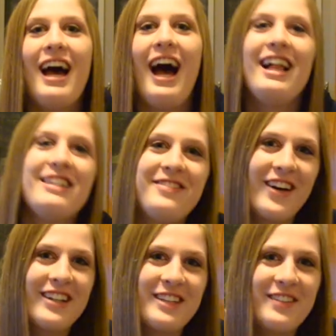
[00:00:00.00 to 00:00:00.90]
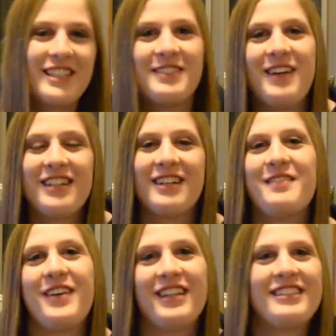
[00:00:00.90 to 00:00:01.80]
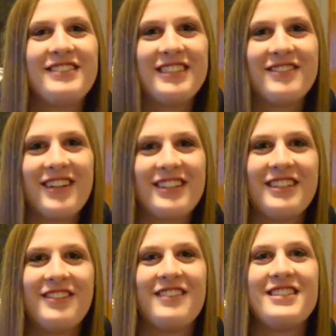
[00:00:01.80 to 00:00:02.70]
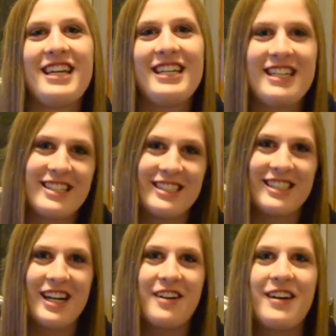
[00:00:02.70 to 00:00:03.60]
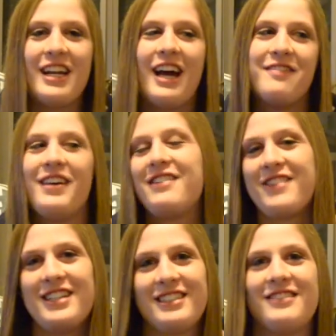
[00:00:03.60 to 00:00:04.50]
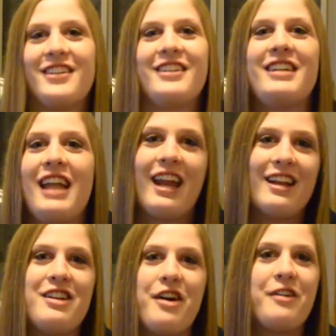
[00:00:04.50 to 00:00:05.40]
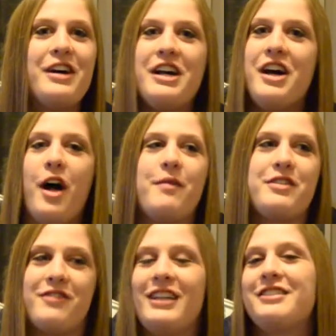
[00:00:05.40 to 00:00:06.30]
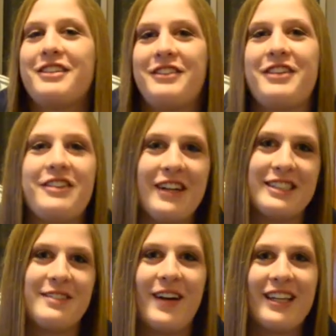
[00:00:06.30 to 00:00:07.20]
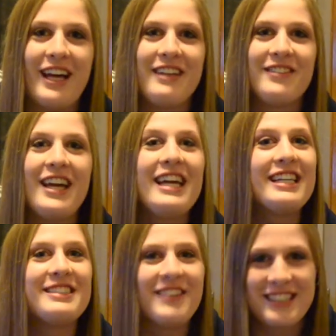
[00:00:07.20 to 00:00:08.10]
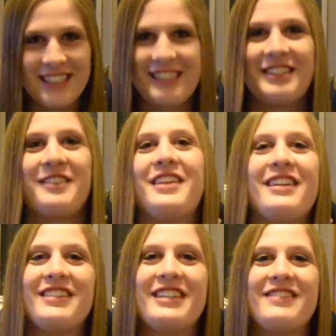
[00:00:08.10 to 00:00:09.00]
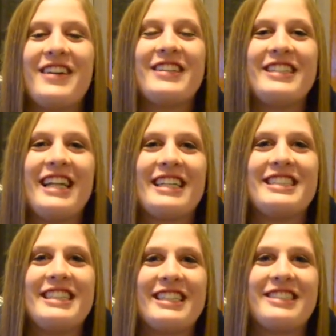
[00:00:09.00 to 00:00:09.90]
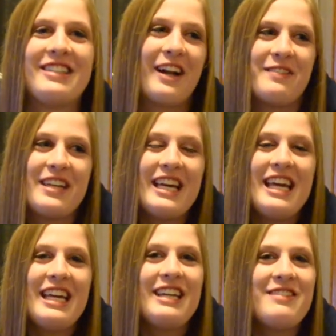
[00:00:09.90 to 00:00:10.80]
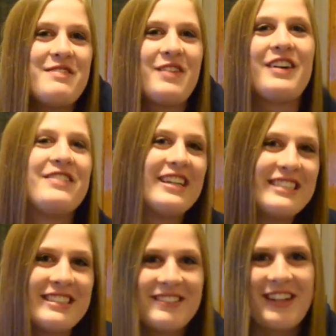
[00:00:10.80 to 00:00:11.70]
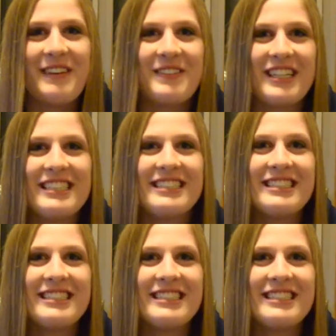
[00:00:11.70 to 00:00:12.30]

I love Farley because my grandpa lived in Farley 58 years ago, and I've met friends in Farley that I know I'll be friends with for the rest of my life. And my sister will be living in Farley next year, so I'll be even more friends and family.